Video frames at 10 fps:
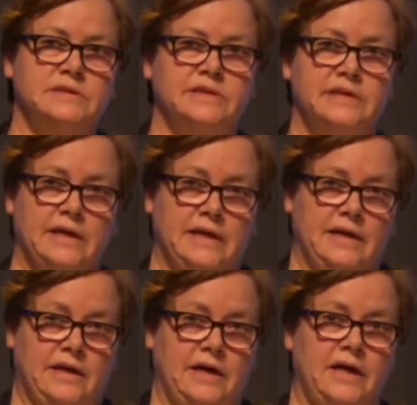and
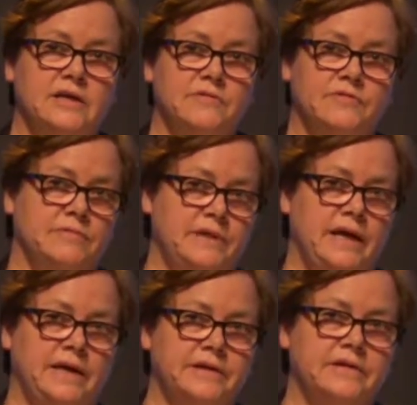I come from
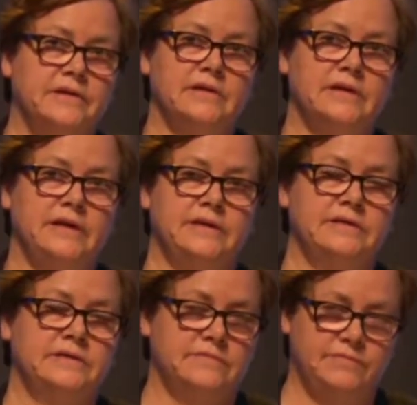Canada,
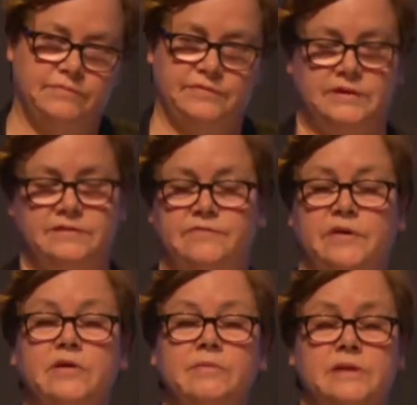and that's
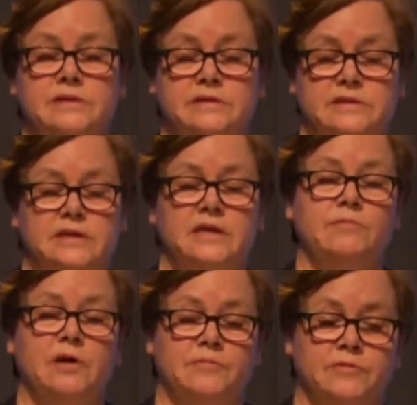very much the same
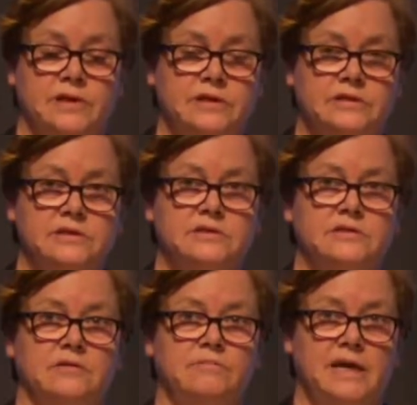operation.
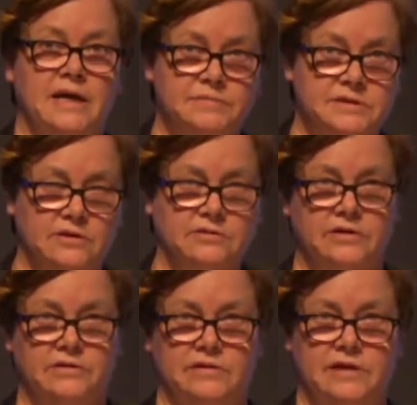So maps no
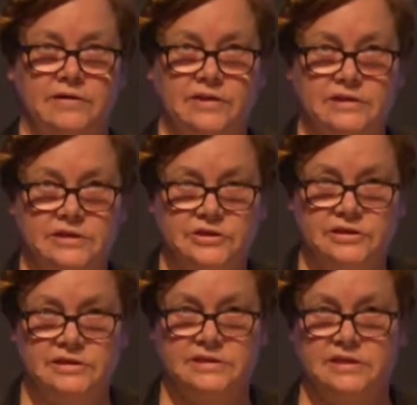longer carry
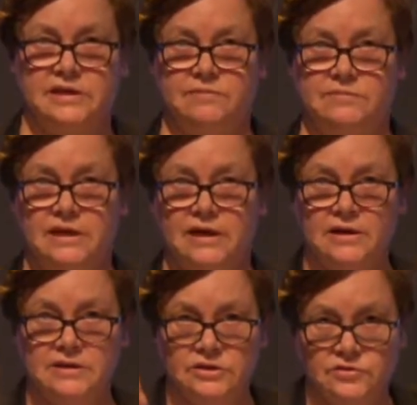indigenous names,
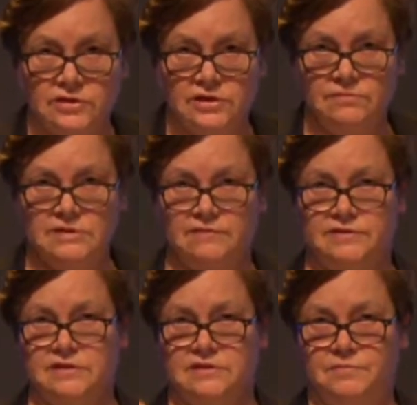streams have
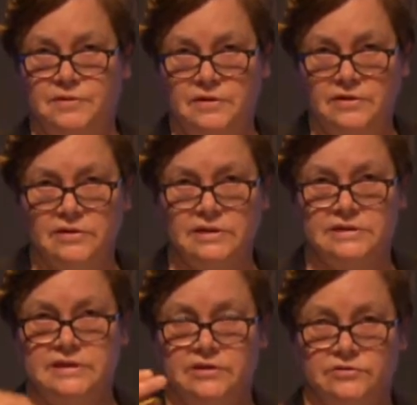disappeared, et
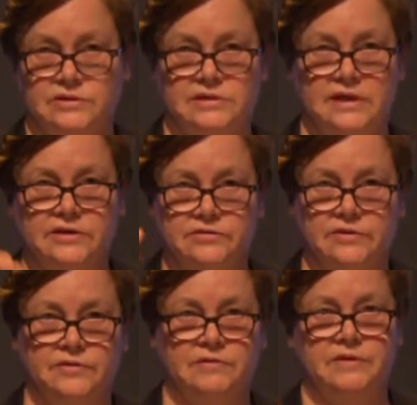cetera, et cetera.
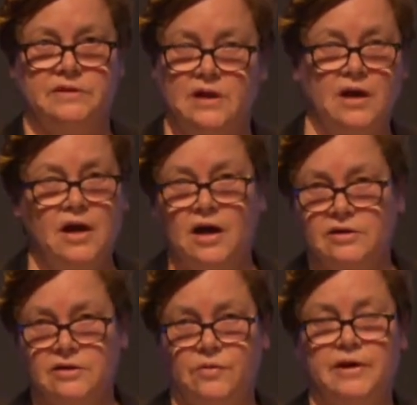And there have been
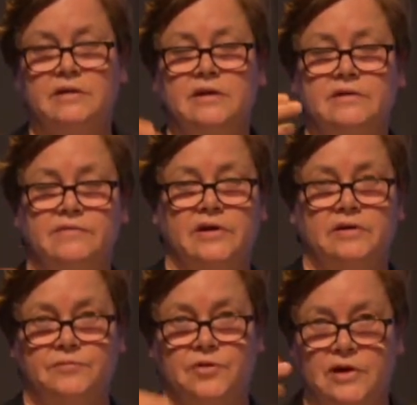uh, quite a lot of
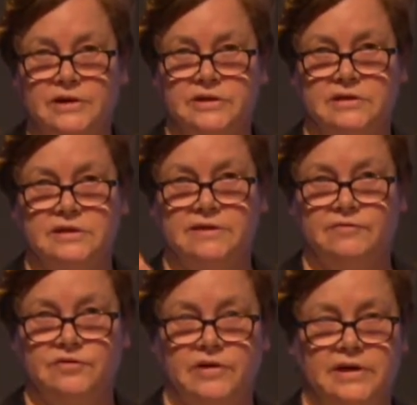art projects that have
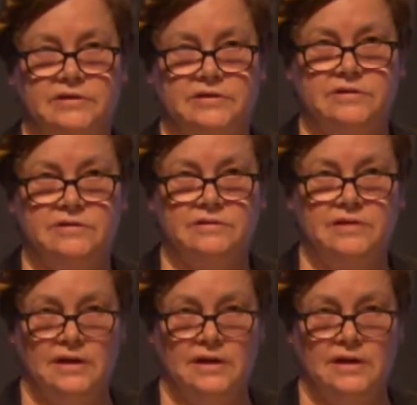tried to